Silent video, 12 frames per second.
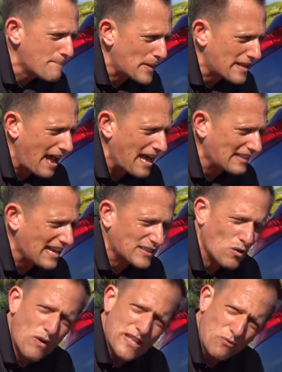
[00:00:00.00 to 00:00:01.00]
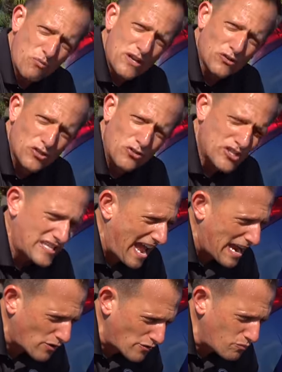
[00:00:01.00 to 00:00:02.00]
But I like the way the wheels are
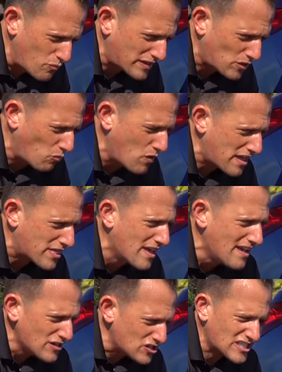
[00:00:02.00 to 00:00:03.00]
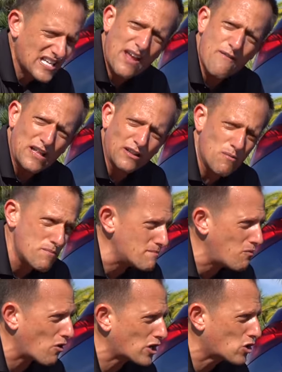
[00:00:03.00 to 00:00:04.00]
staggered with the width just to give you a little bit more